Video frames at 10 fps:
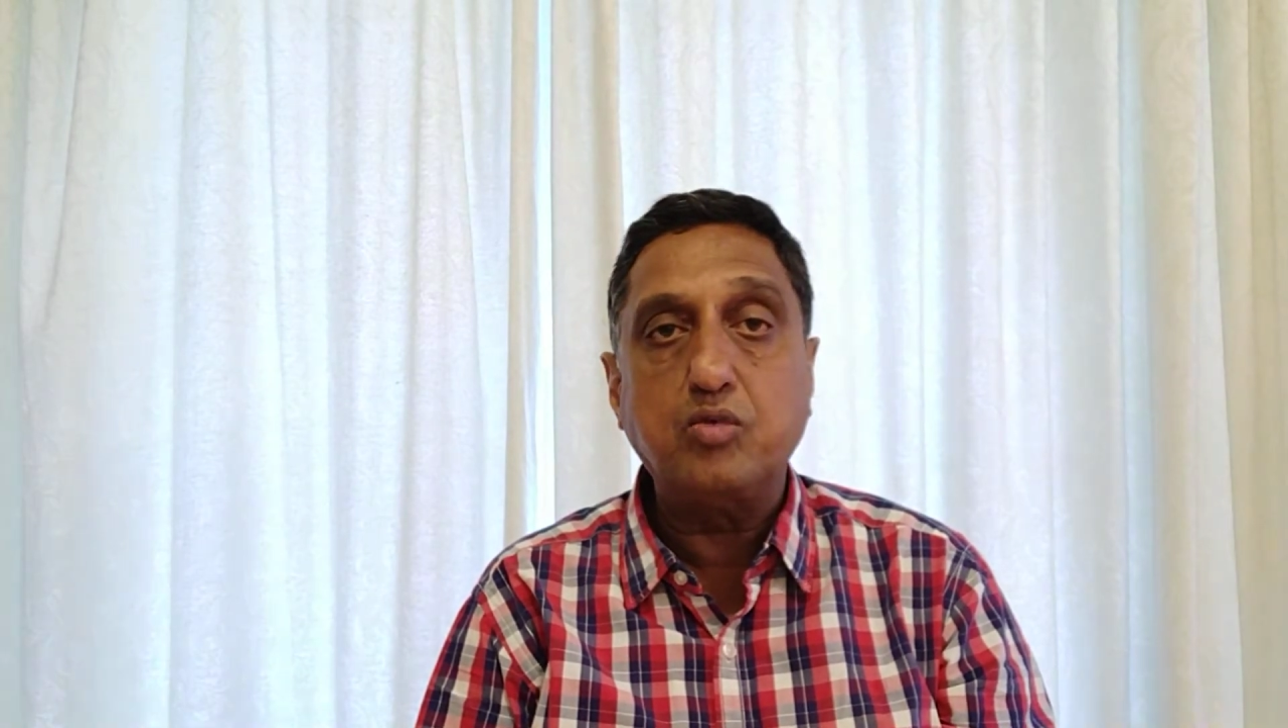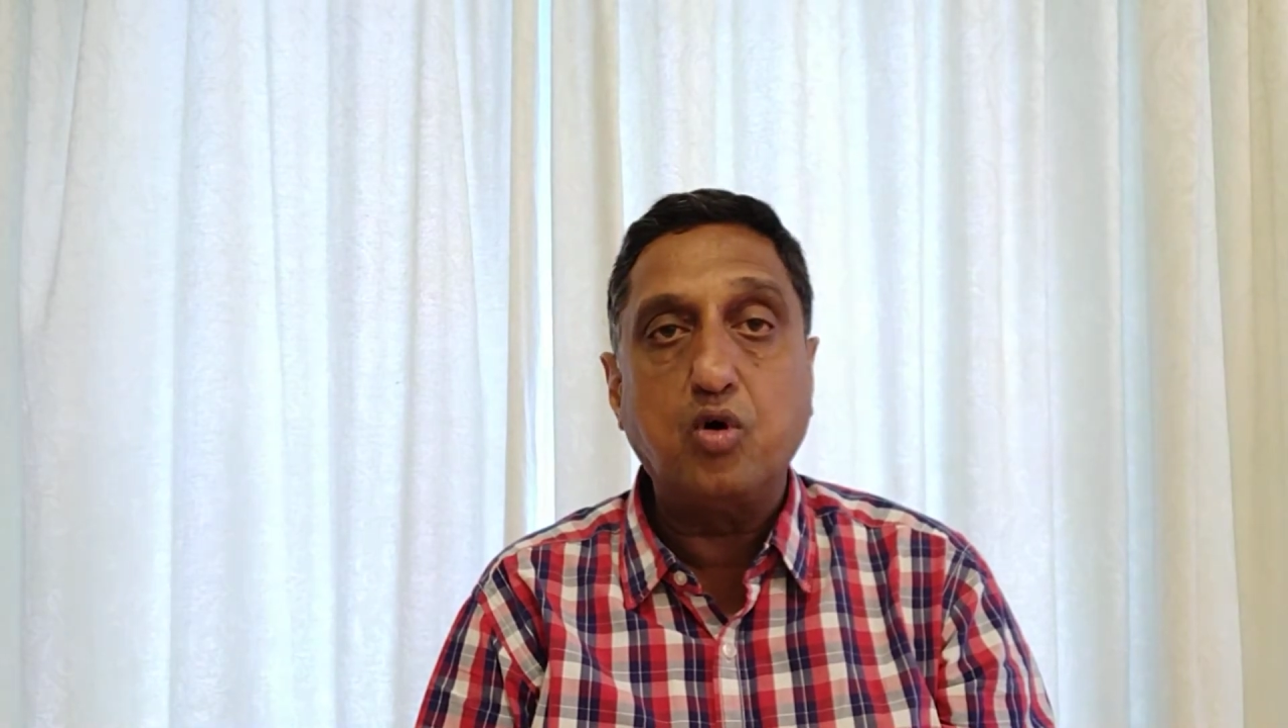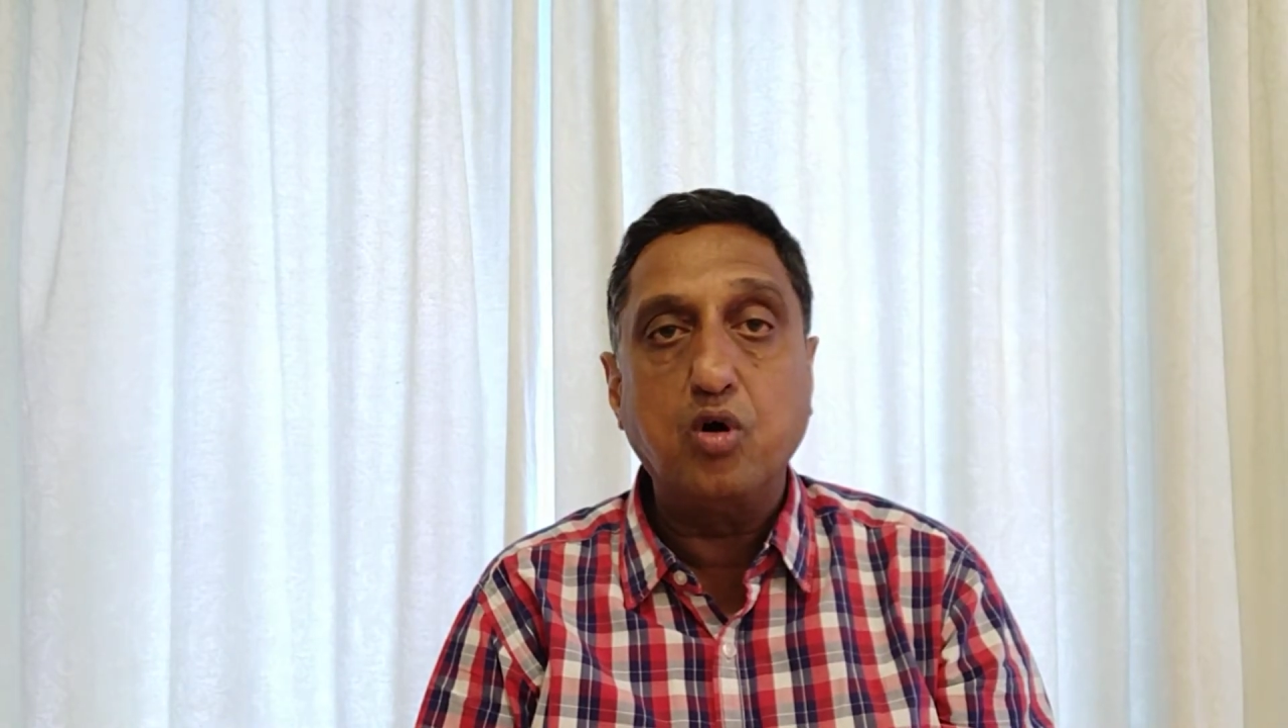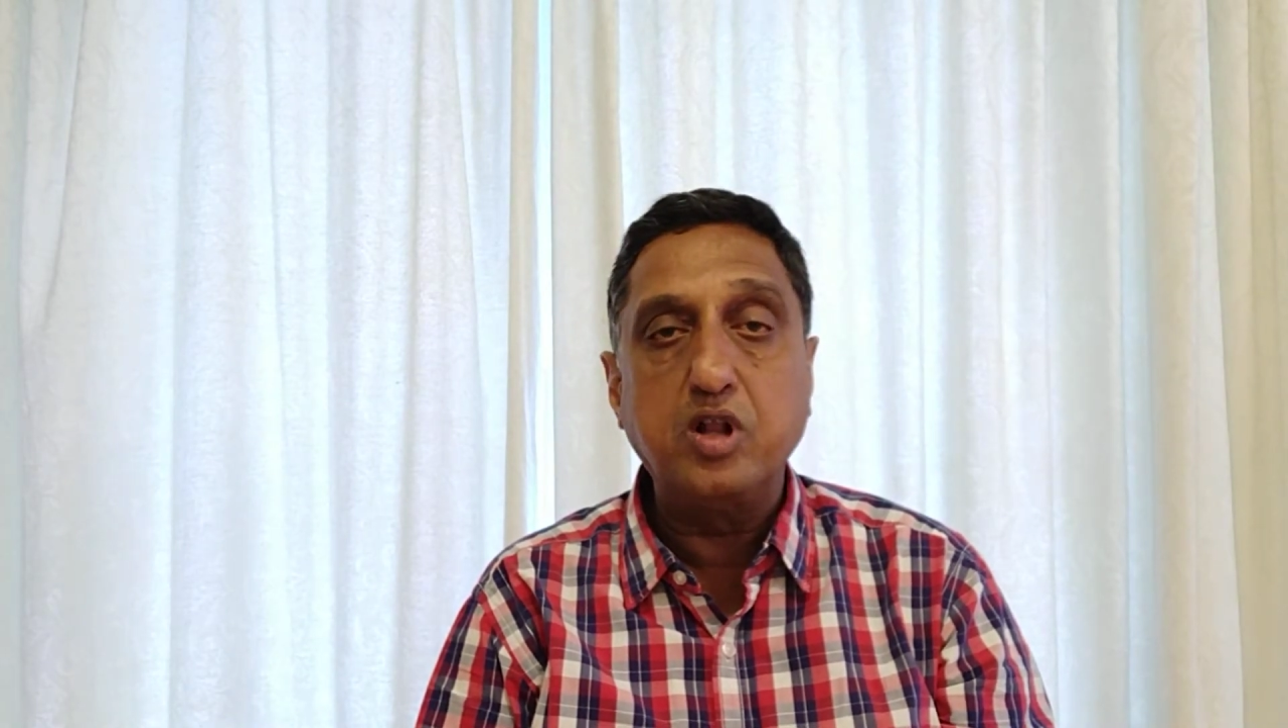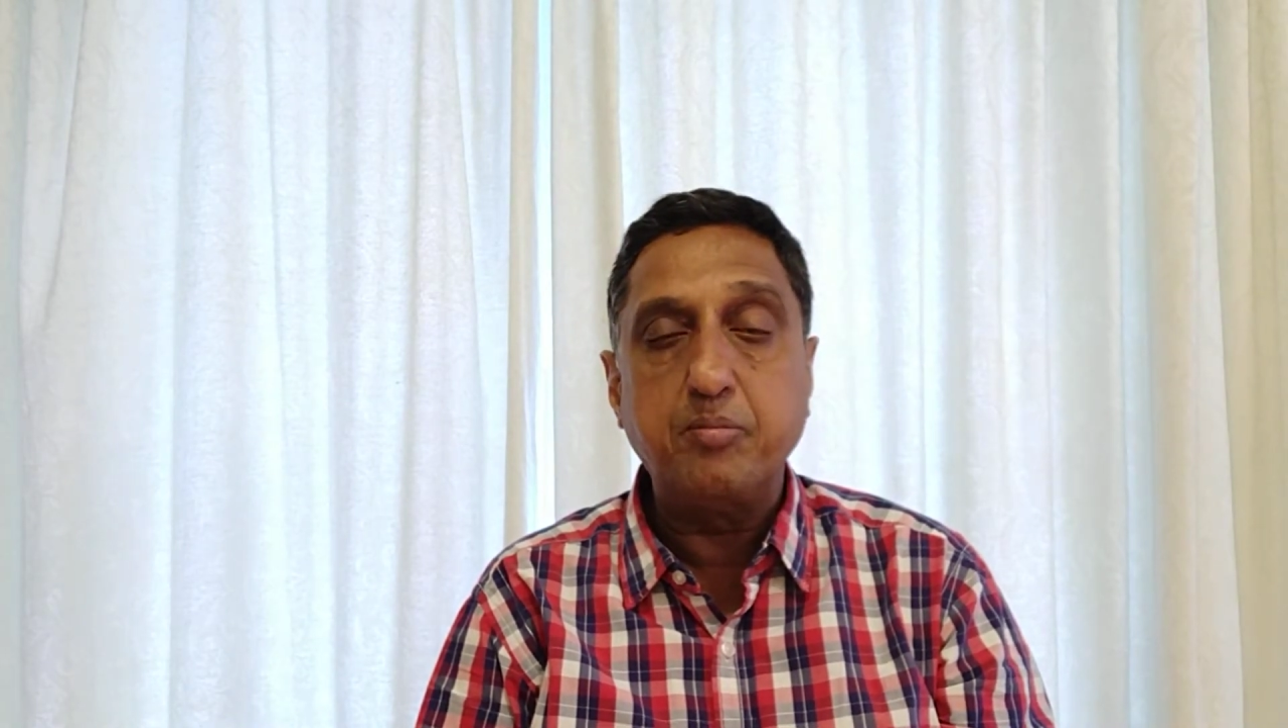
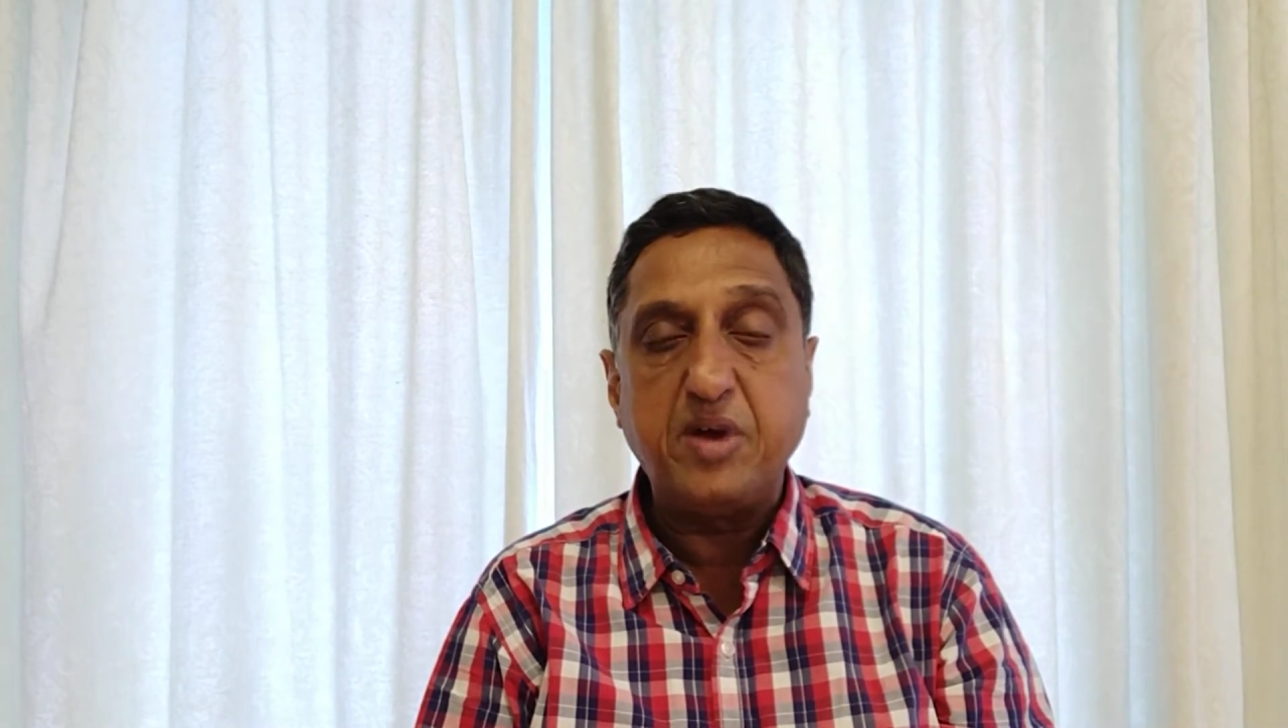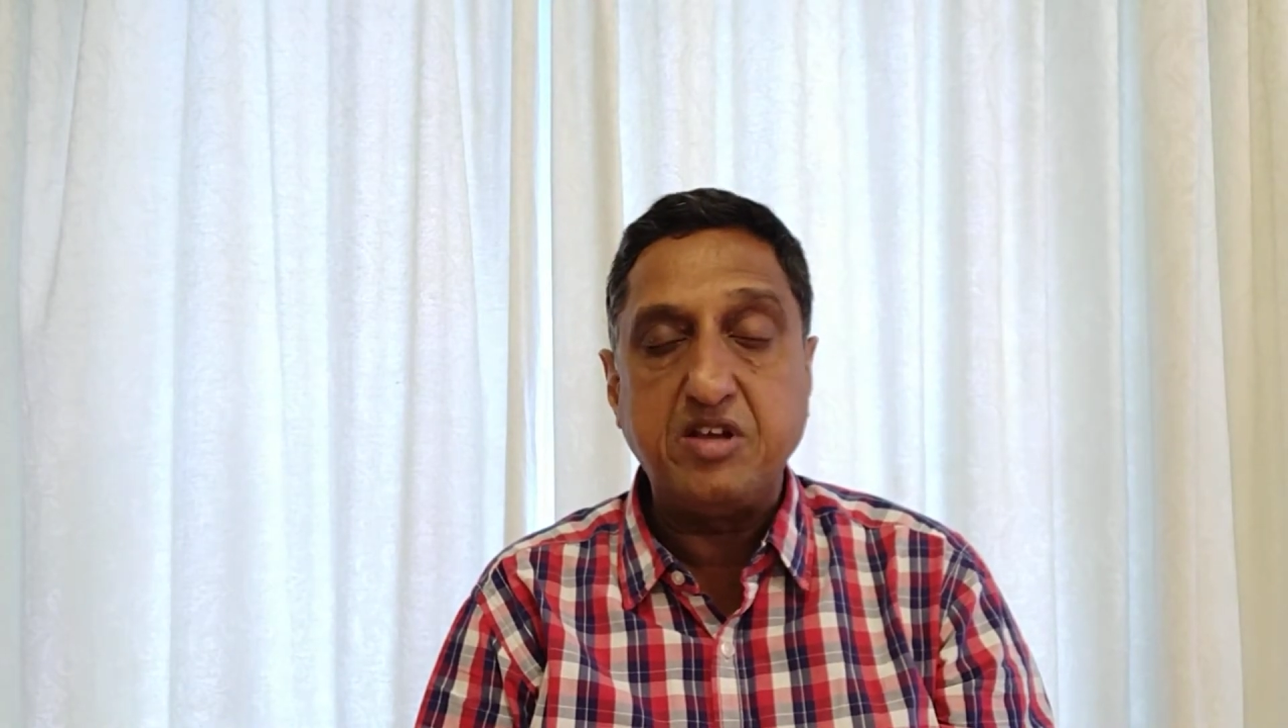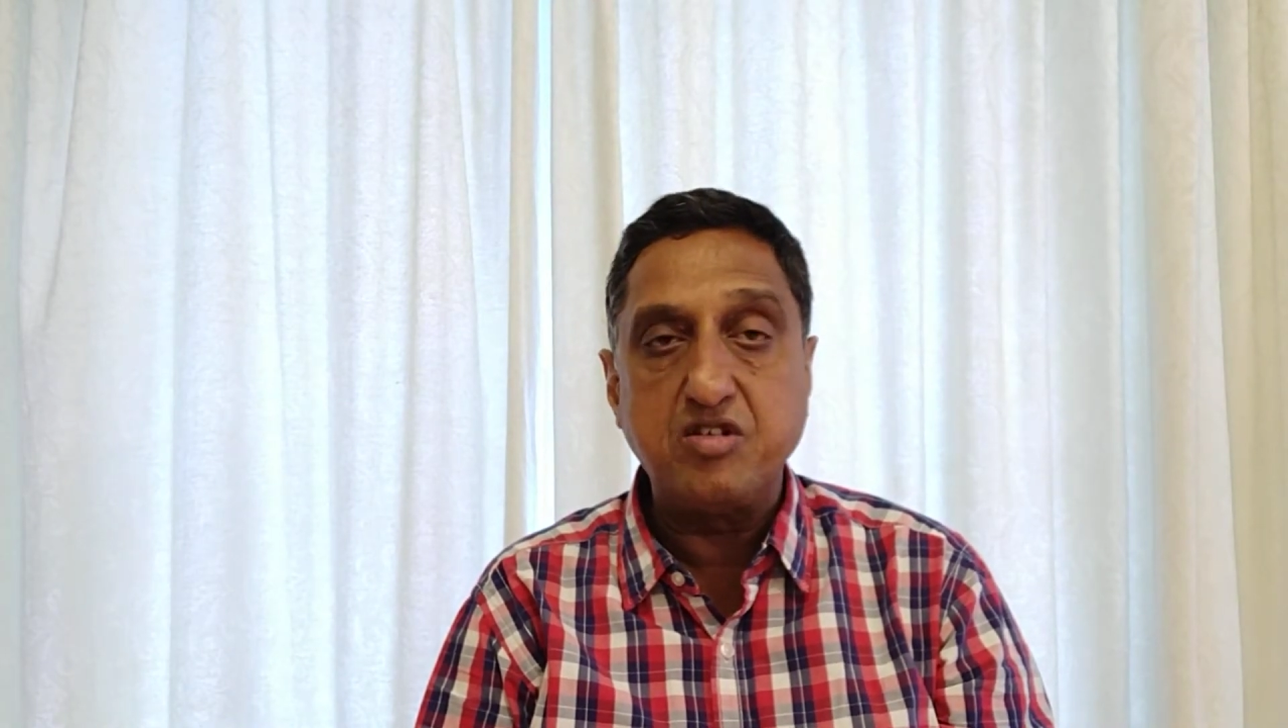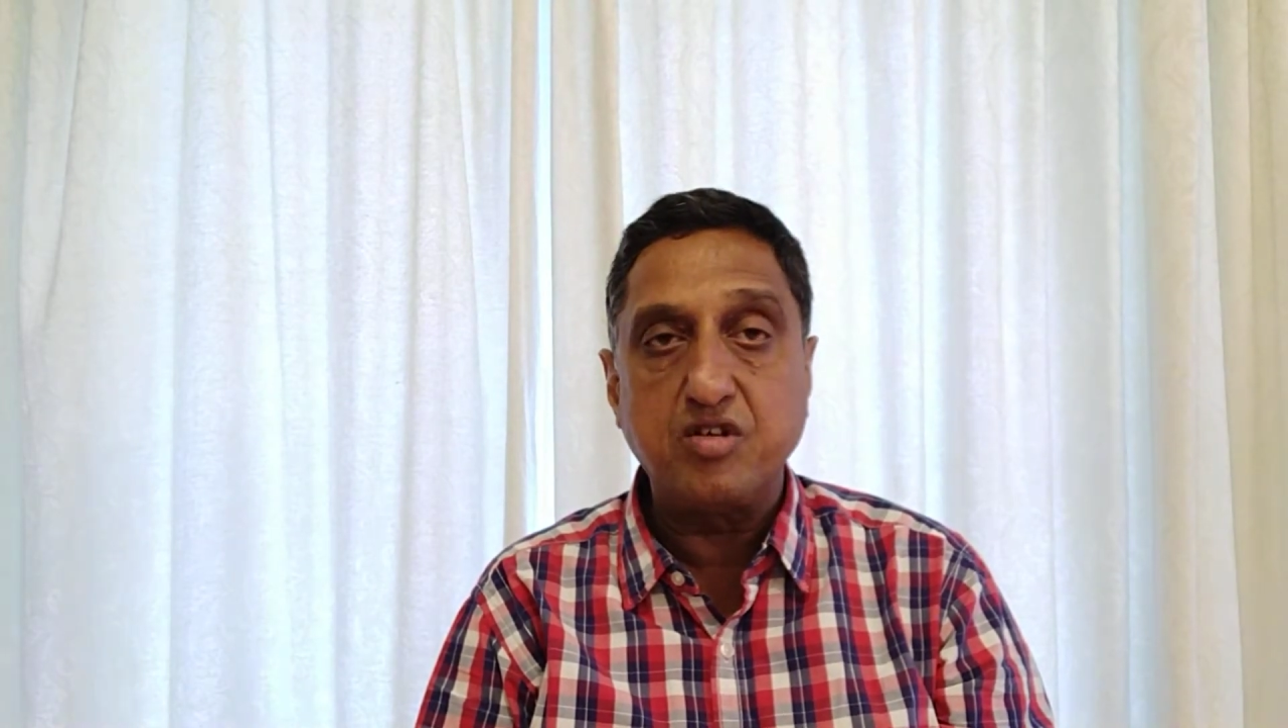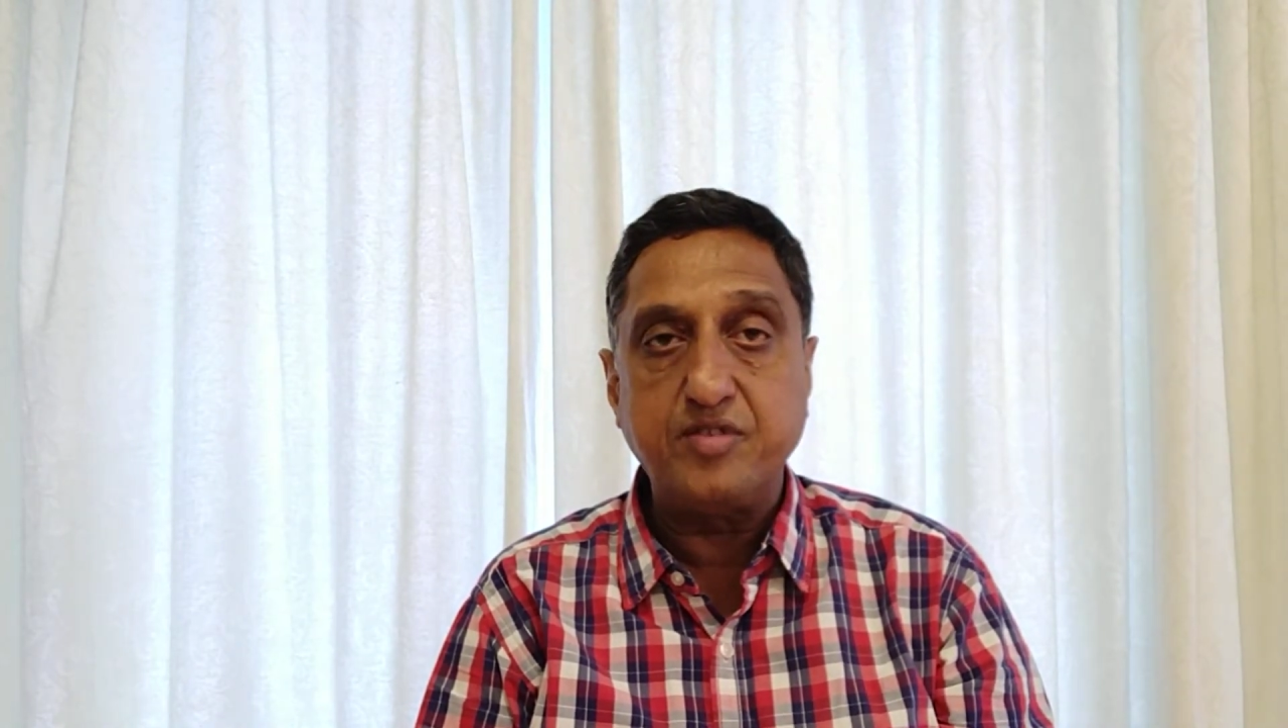all the
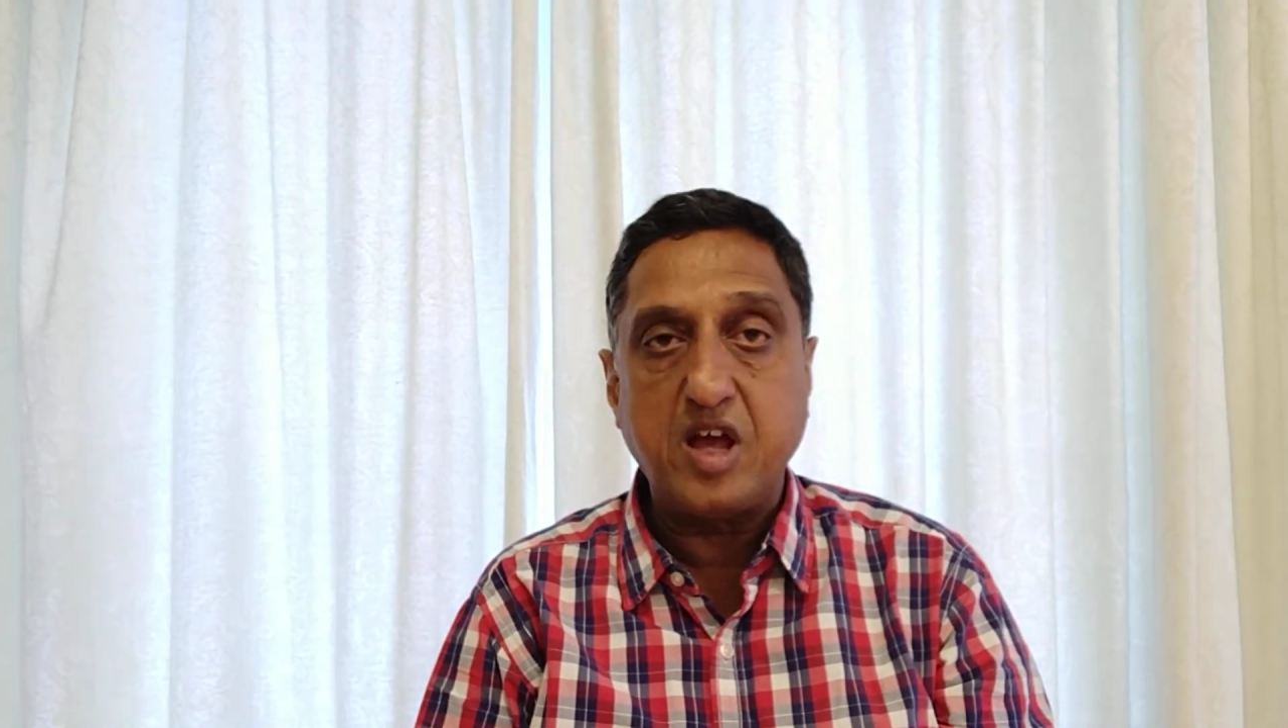pages of